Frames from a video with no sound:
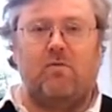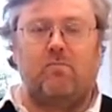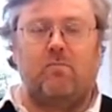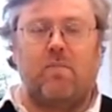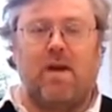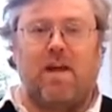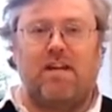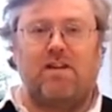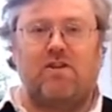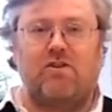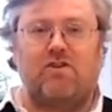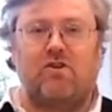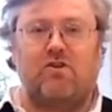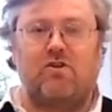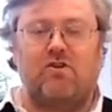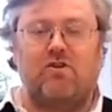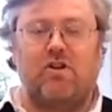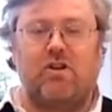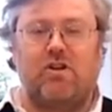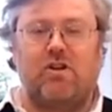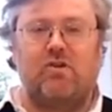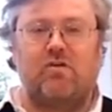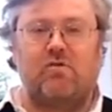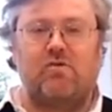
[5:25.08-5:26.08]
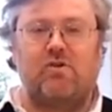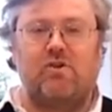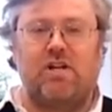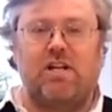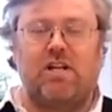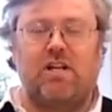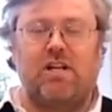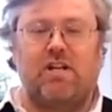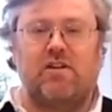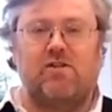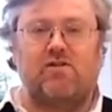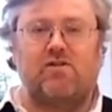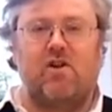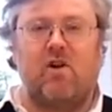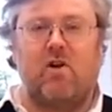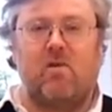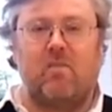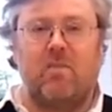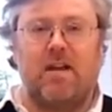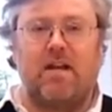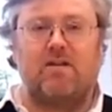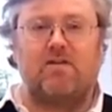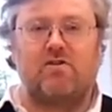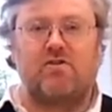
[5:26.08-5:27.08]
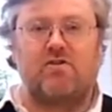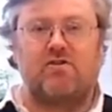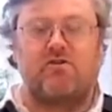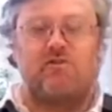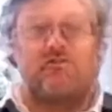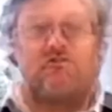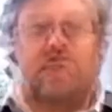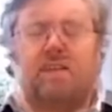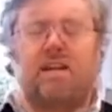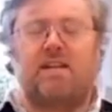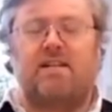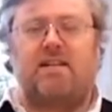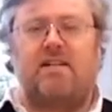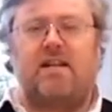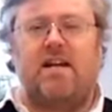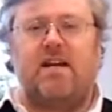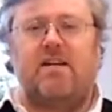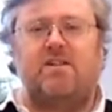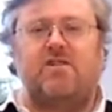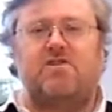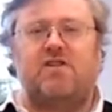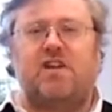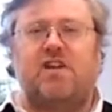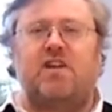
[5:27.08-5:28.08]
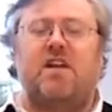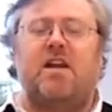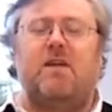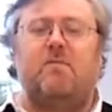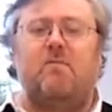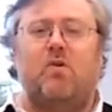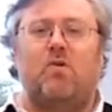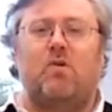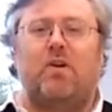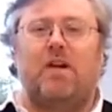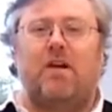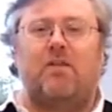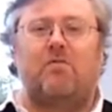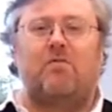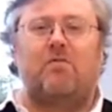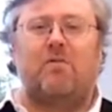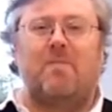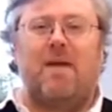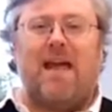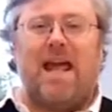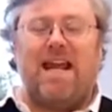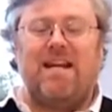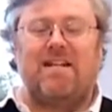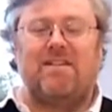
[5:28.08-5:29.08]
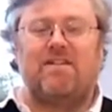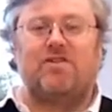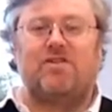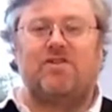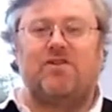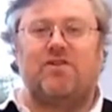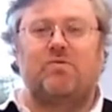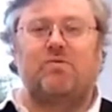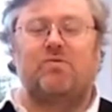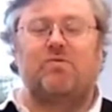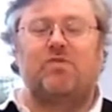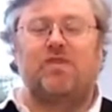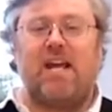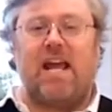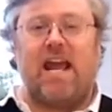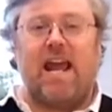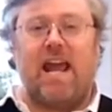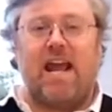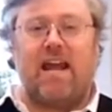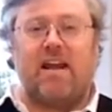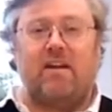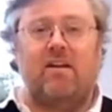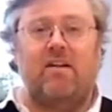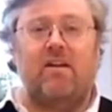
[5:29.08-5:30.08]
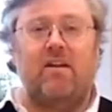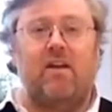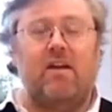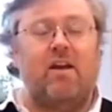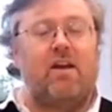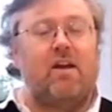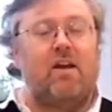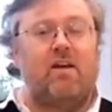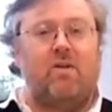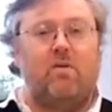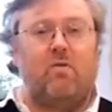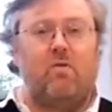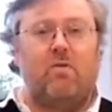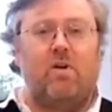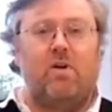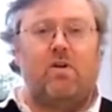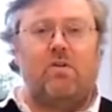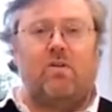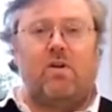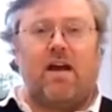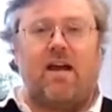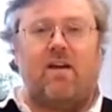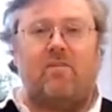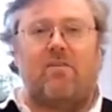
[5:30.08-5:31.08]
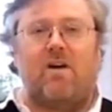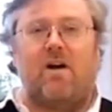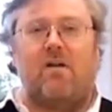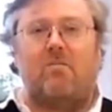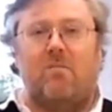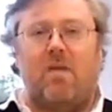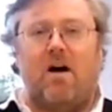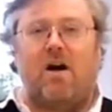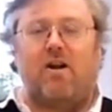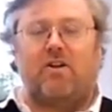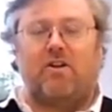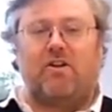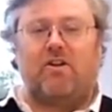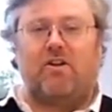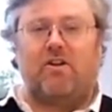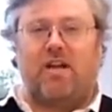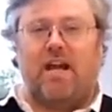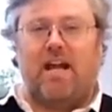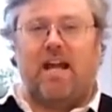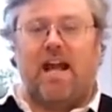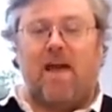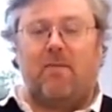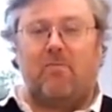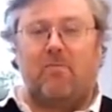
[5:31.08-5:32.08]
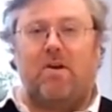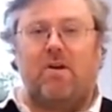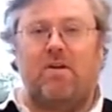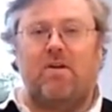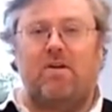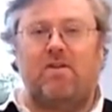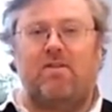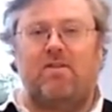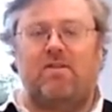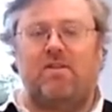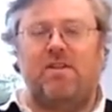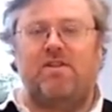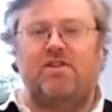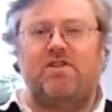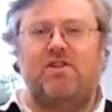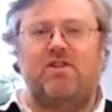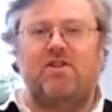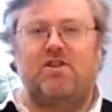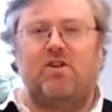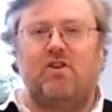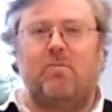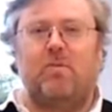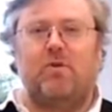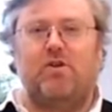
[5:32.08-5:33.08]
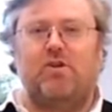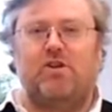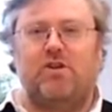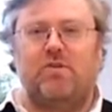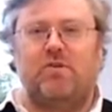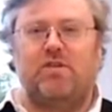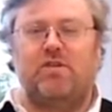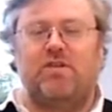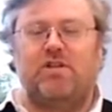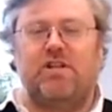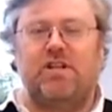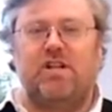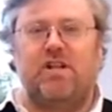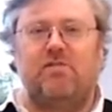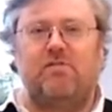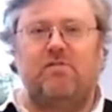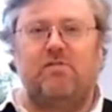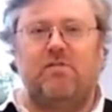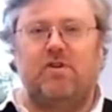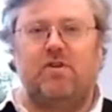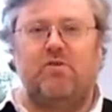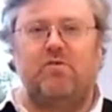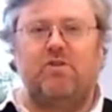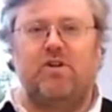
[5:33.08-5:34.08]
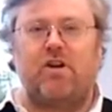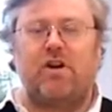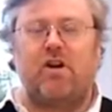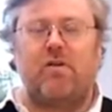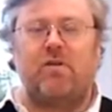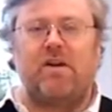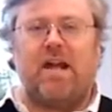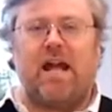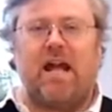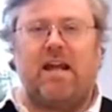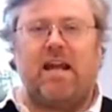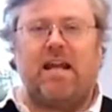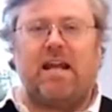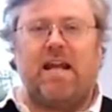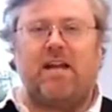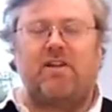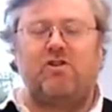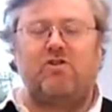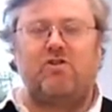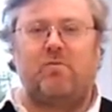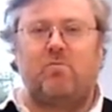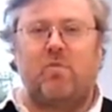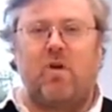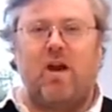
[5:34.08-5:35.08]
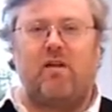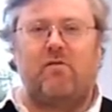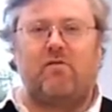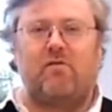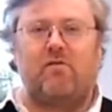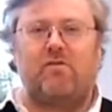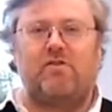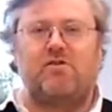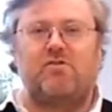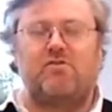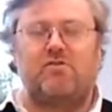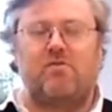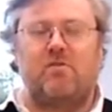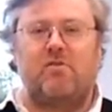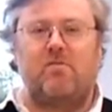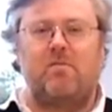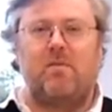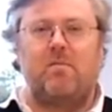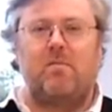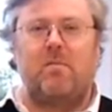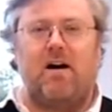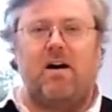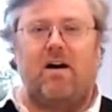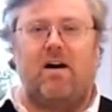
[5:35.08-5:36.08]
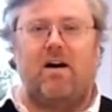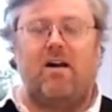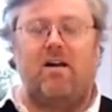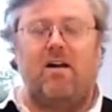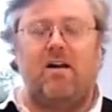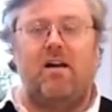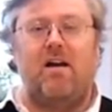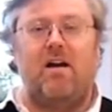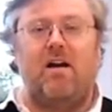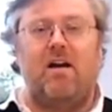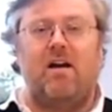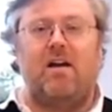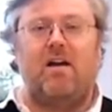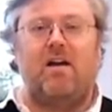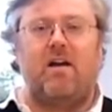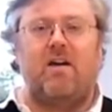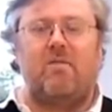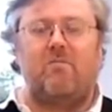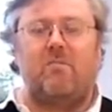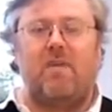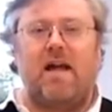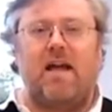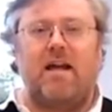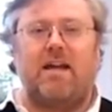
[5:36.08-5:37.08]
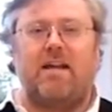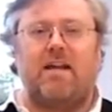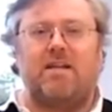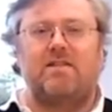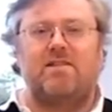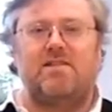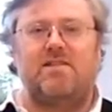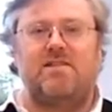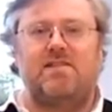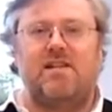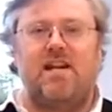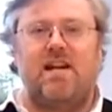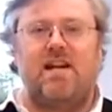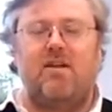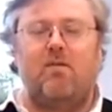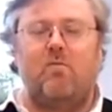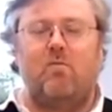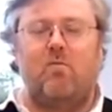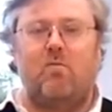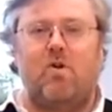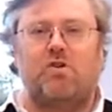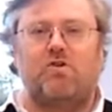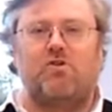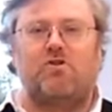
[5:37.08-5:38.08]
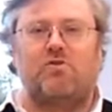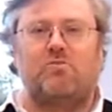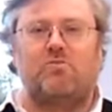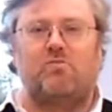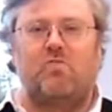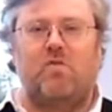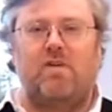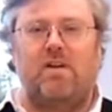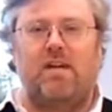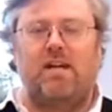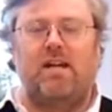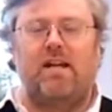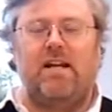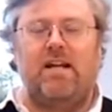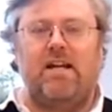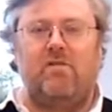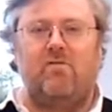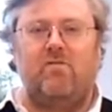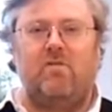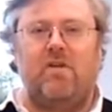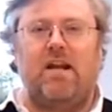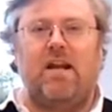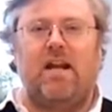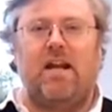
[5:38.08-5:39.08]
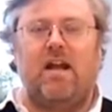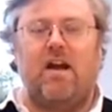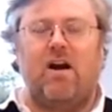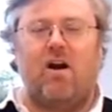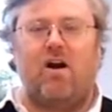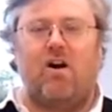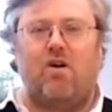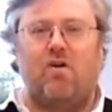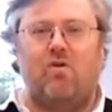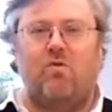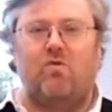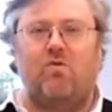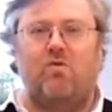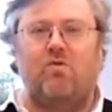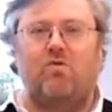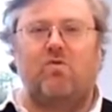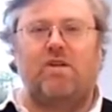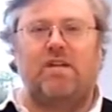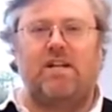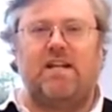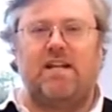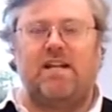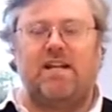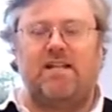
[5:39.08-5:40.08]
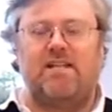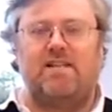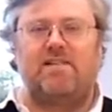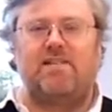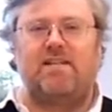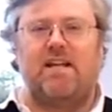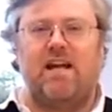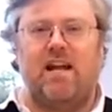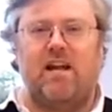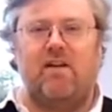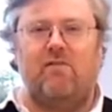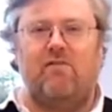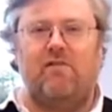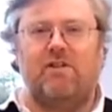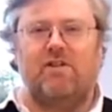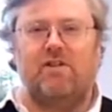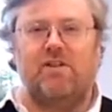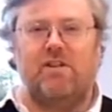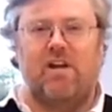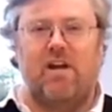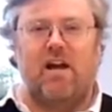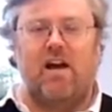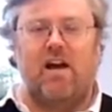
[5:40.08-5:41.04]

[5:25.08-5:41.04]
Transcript: based on the Girl Genius comics. Saturday and Sunday morning from 8 till 10, we'll have ArmadaCon AM. This is an opportunity for you to go and get your breakfast from the bar, come back and sit and watch some really, really old kids' television,